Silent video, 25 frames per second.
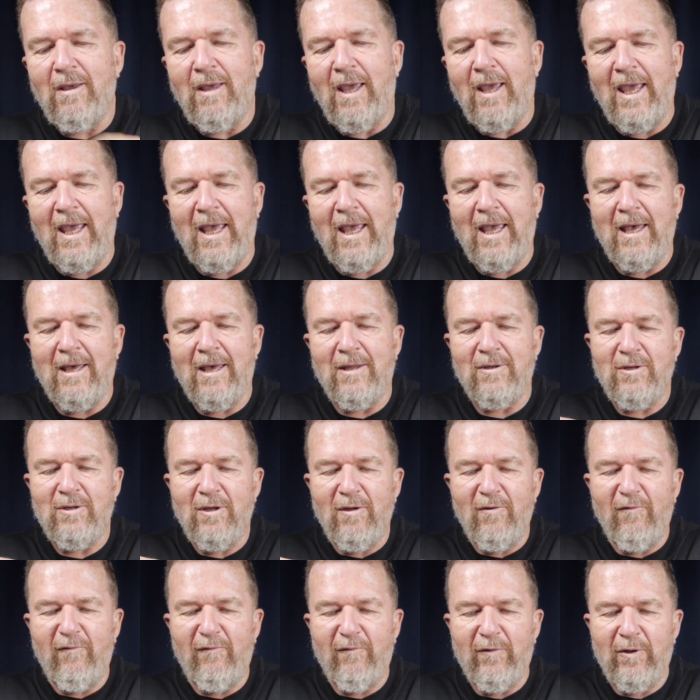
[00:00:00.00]
and
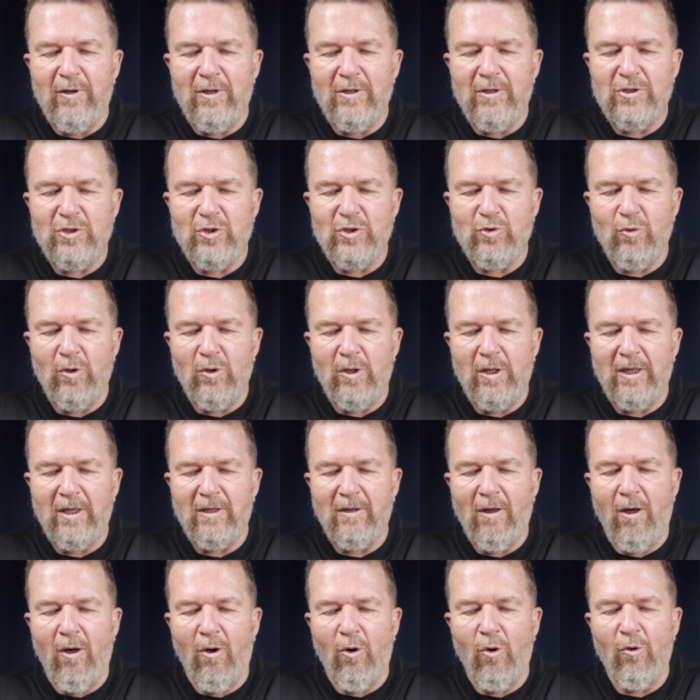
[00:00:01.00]
finish
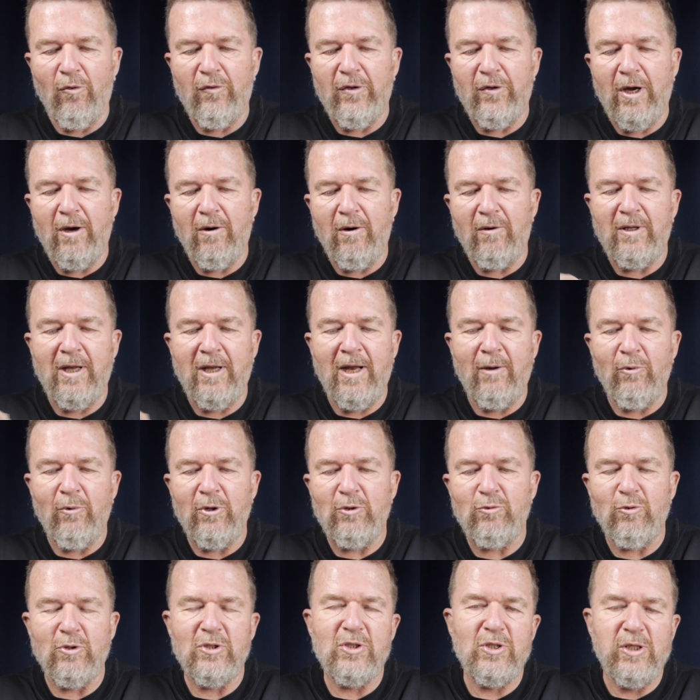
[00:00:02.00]
drilling the hole there. And then I
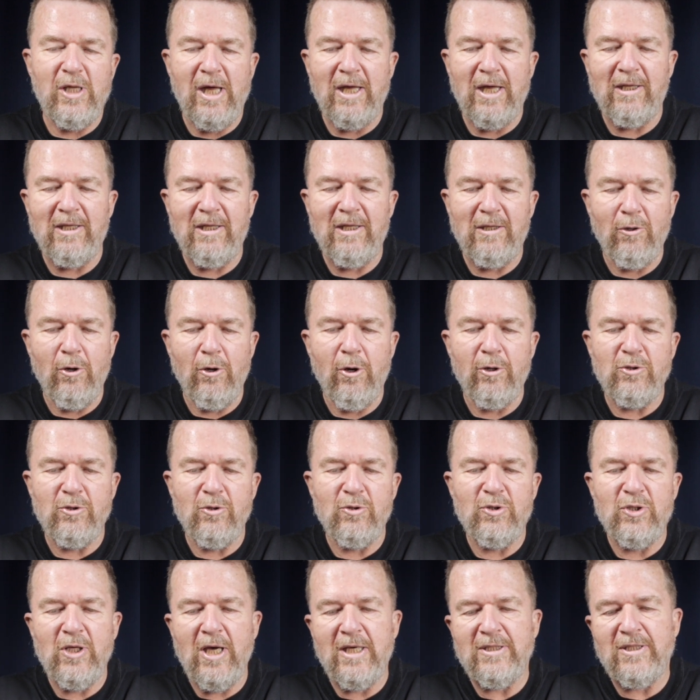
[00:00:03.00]
went to a slightly
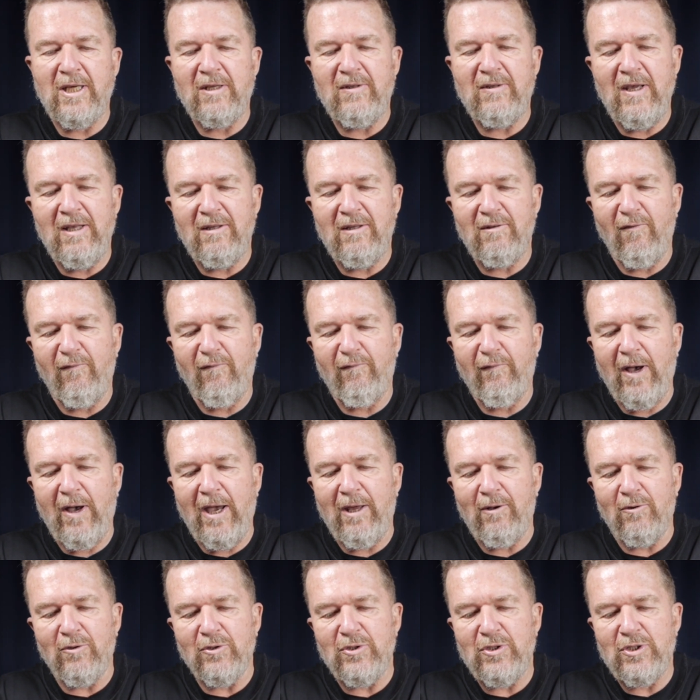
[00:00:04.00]
larger size. I think the
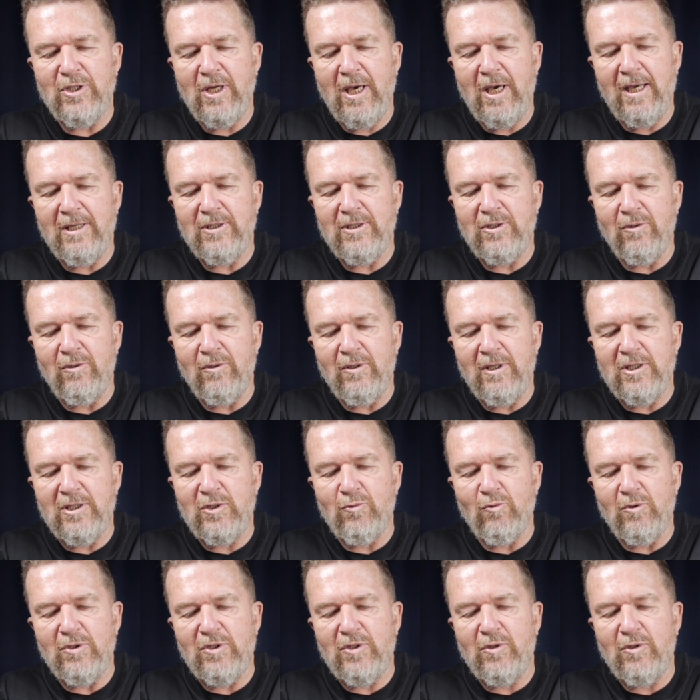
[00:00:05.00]
final size on
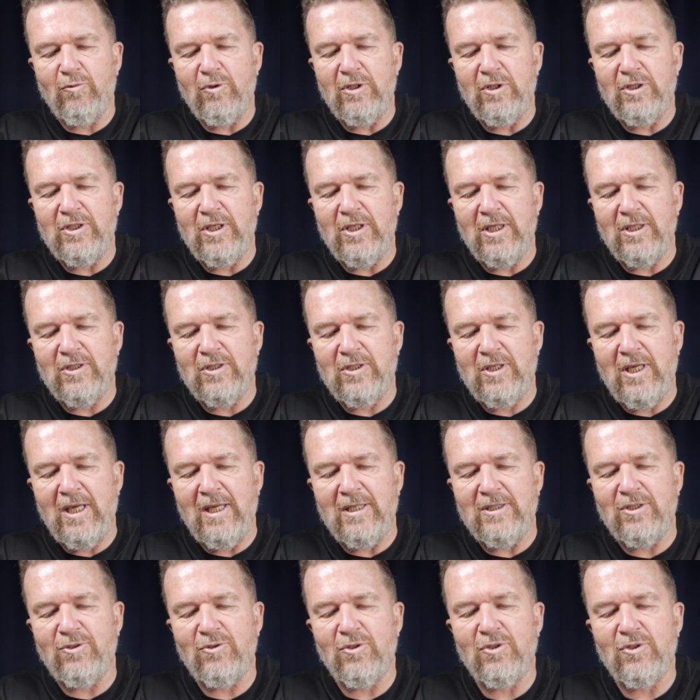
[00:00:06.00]
this was 3
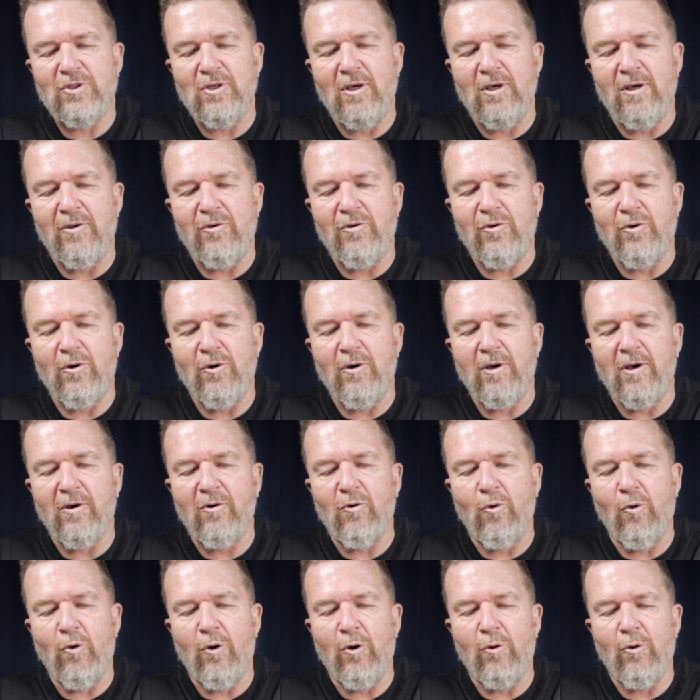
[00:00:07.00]
16ths, just under a
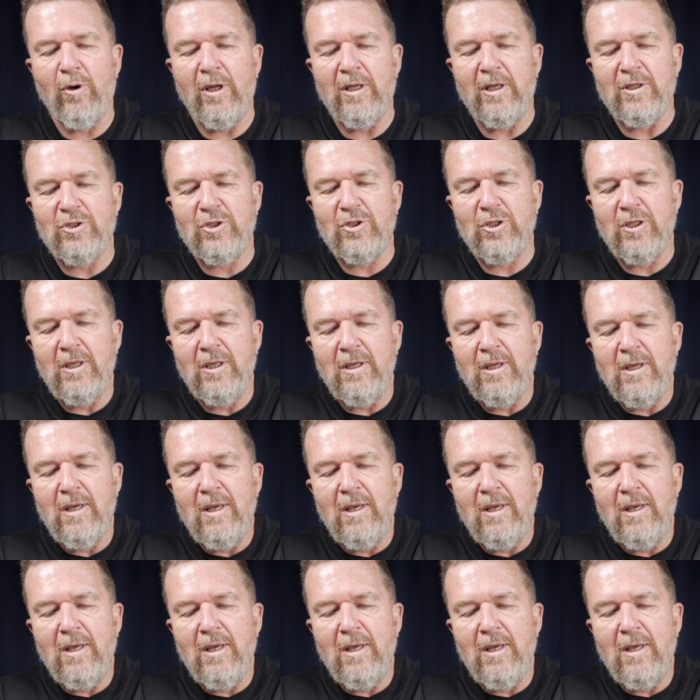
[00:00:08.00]
quarter inch.